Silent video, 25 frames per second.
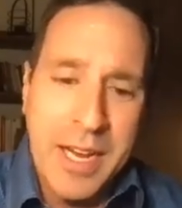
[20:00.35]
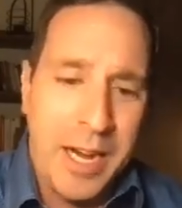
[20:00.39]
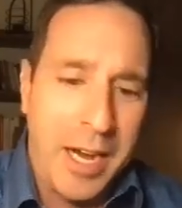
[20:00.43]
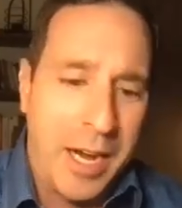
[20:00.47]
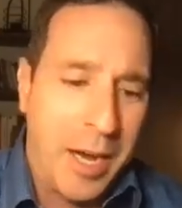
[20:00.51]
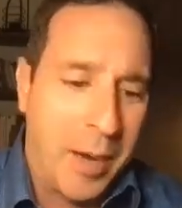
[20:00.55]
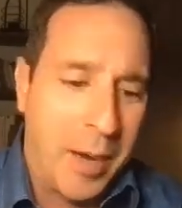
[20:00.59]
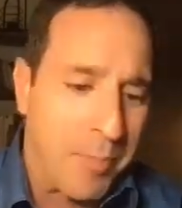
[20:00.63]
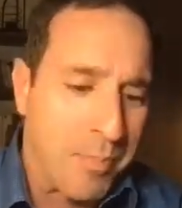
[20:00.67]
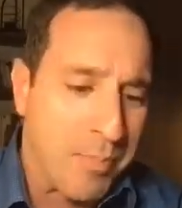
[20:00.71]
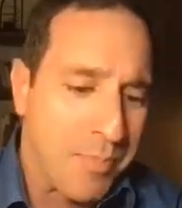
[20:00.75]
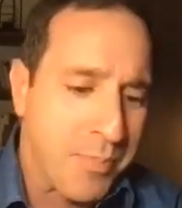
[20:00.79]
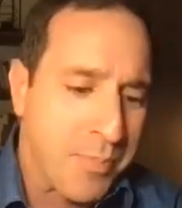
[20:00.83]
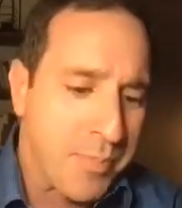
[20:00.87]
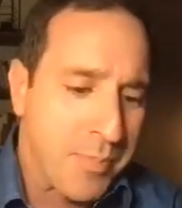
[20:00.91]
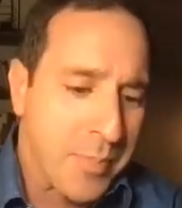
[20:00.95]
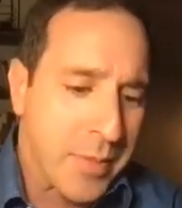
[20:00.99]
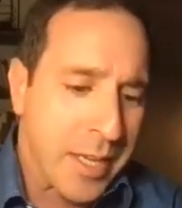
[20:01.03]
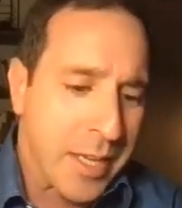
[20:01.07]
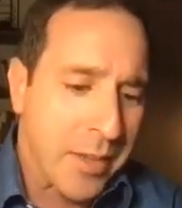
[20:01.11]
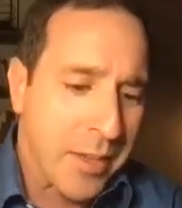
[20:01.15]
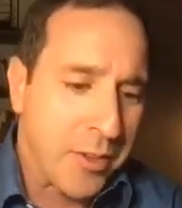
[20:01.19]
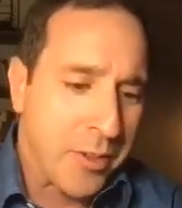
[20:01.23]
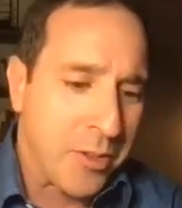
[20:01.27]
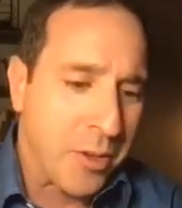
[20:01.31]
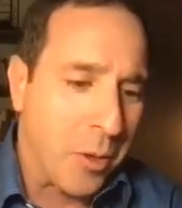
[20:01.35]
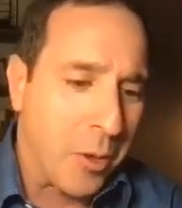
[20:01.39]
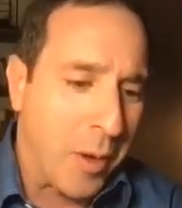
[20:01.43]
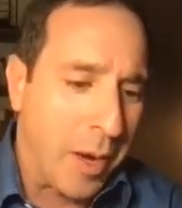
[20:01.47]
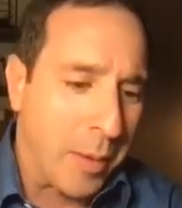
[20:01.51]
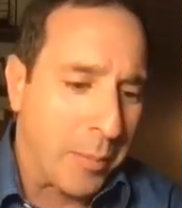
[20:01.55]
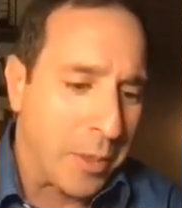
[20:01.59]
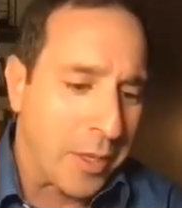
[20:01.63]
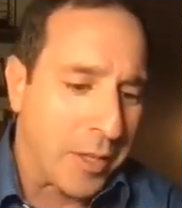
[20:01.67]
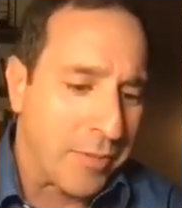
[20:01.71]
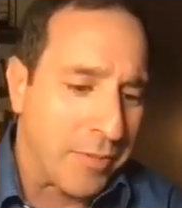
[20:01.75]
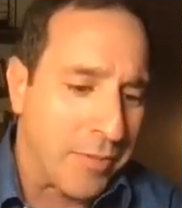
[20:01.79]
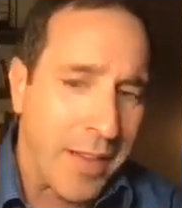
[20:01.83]
So
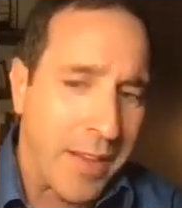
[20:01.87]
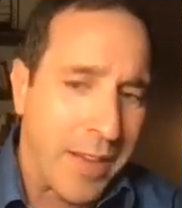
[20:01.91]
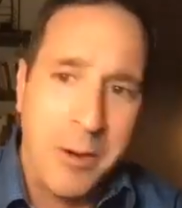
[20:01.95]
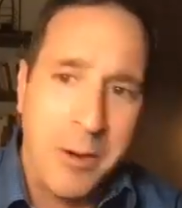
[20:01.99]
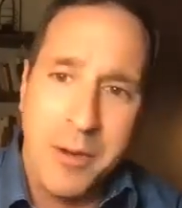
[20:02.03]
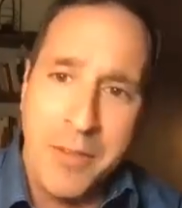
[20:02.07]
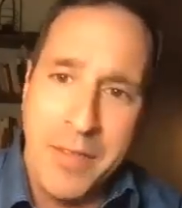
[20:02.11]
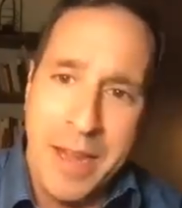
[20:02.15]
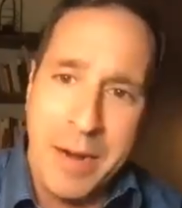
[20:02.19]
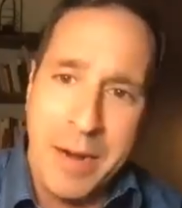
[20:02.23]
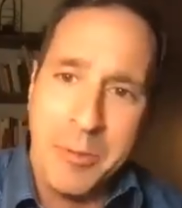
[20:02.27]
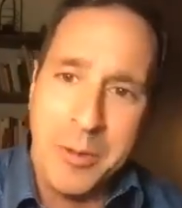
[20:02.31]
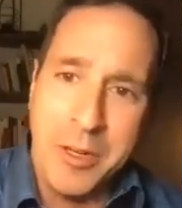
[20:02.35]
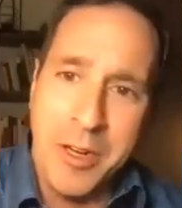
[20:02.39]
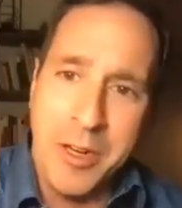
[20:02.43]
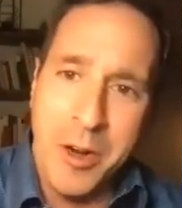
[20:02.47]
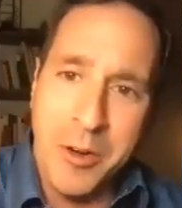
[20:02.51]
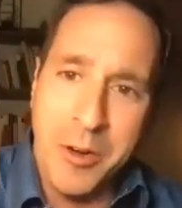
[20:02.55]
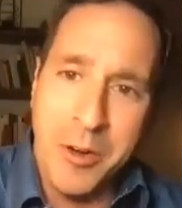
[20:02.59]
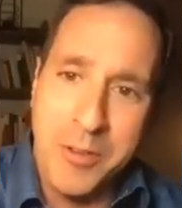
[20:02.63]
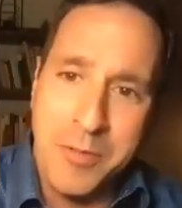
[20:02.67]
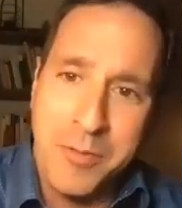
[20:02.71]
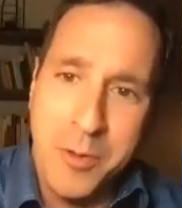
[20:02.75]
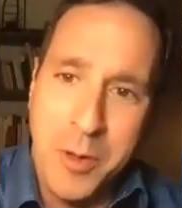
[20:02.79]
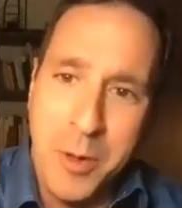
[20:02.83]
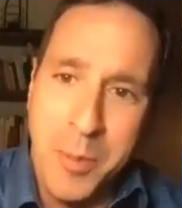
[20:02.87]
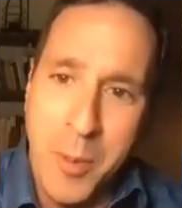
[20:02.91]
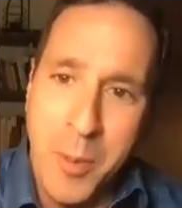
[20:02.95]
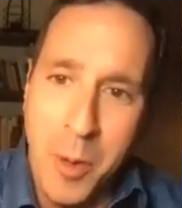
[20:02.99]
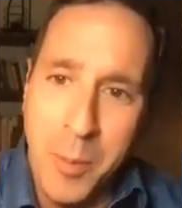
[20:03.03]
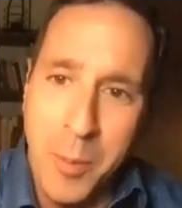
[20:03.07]
I'm going to fail in that regard for a